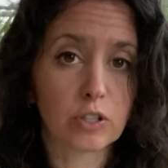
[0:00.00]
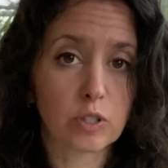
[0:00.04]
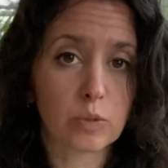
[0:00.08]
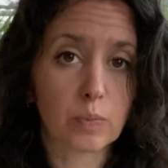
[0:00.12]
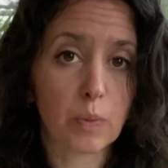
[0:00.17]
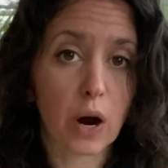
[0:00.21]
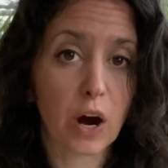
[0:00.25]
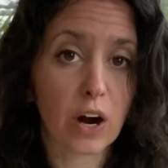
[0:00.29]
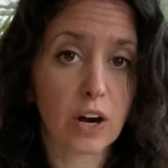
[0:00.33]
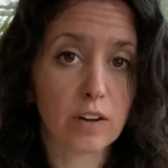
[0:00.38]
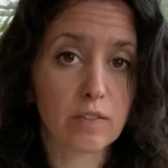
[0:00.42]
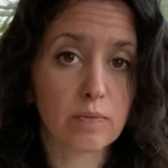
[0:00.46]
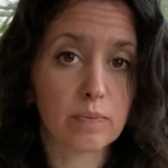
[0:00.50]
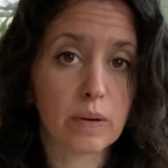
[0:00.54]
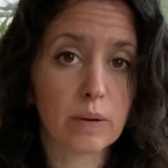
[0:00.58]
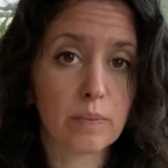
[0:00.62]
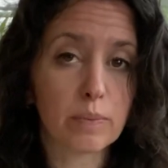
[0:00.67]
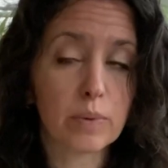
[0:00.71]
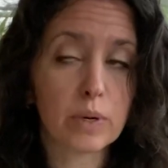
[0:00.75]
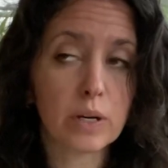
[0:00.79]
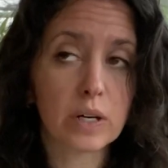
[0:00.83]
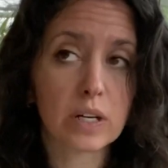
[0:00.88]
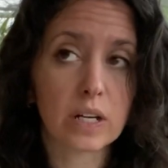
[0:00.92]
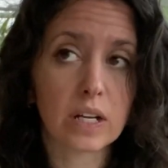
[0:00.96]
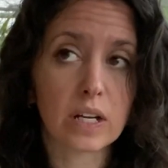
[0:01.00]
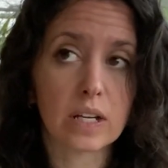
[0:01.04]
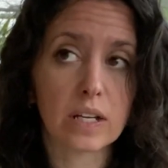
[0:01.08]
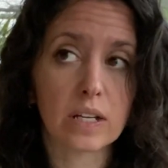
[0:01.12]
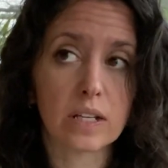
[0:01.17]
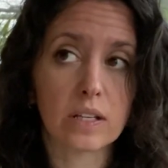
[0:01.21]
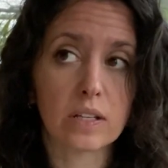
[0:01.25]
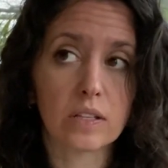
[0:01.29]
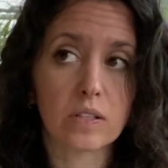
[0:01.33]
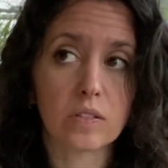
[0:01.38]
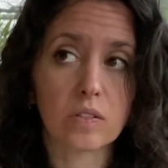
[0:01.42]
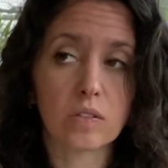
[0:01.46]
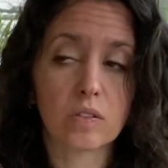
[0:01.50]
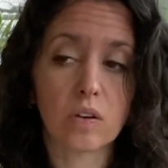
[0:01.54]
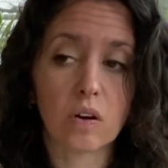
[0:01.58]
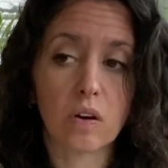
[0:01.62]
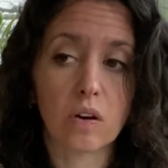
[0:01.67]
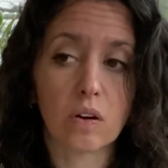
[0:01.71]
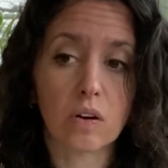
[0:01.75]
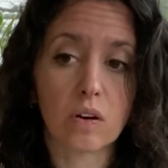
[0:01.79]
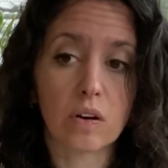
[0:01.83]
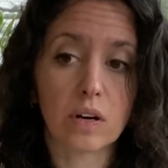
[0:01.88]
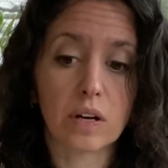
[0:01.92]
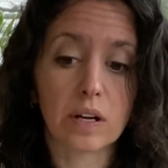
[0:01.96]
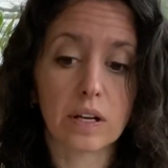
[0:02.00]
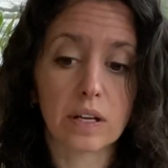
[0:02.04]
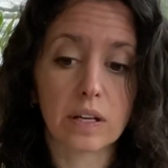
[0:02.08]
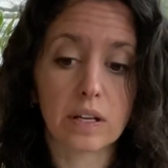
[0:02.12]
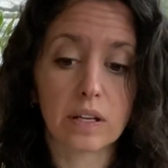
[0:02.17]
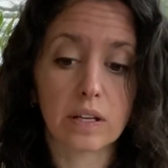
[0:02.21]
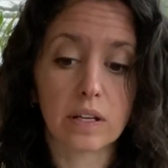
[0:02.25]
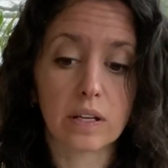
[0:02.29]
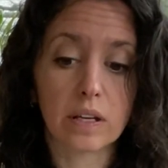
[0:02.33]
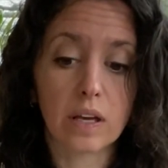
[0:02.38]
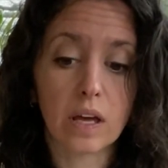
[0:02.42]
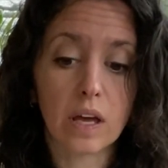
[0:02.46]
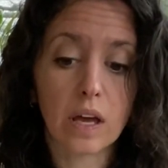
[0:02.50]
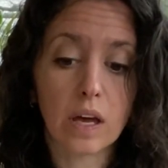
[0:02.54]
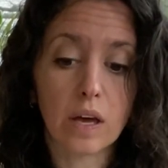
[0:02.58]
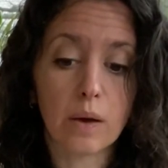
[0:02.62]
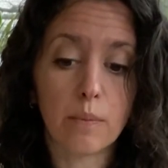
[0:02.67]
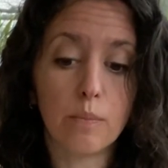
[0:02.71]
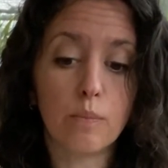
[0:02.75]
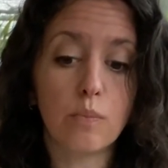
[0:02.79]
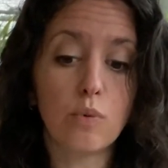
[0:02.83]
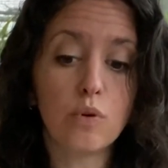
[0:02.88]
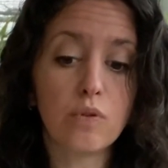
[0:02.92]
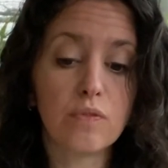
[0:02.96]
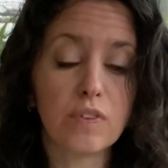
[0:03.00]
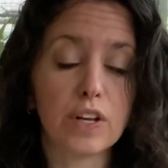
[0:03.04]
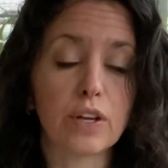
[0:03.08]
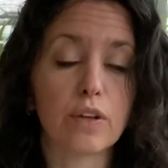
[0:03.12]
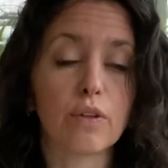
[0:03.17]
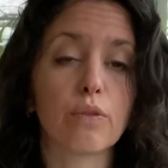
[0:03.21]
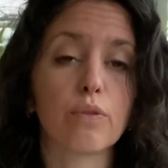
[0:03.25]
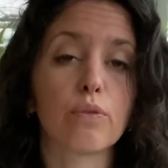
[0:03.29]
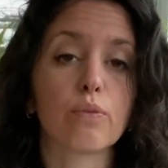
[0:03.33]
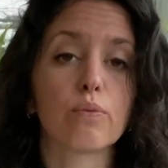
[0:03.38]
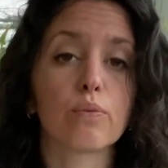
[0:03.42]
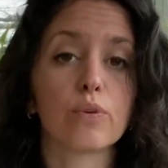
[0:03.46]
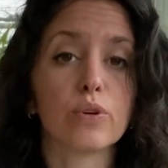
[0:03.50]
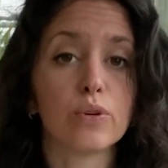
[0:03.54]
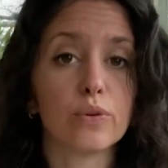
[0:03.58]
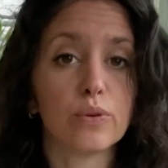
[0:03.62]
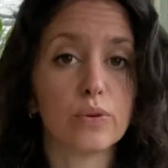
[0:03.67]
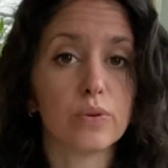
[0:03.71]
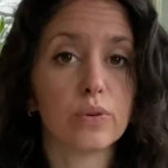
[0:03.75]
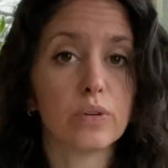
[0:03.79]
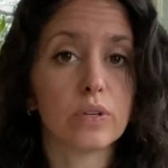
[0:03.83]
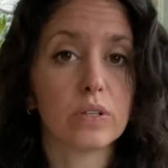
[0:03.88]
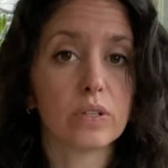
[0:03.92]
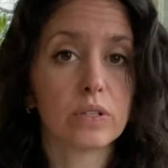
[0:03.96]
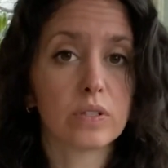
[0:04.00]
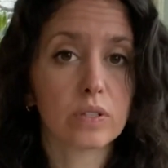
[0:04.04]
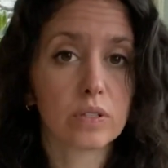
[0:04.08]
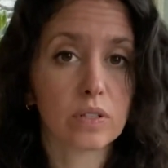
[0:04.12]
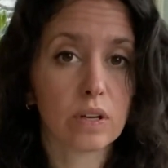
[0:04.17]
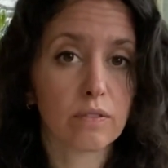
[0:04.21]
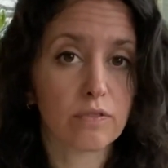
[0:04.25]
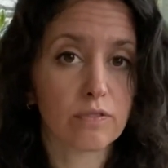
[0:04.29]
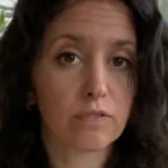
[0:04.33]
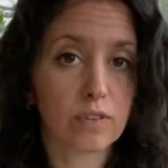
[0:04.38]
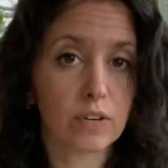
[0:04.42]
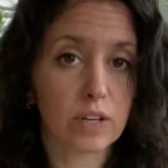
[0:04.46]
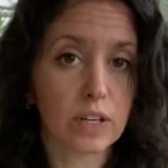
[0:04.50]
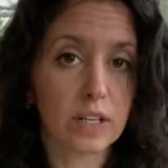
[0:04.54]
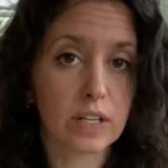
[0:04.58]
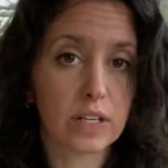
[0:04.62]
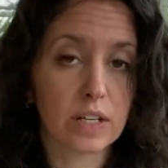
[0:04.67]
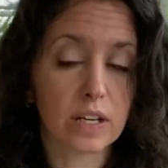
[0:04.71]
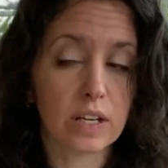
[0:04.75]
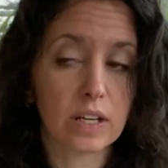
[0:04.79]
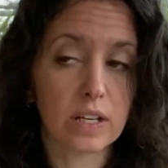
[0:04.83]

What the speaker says: part of my book is on moving through suffering.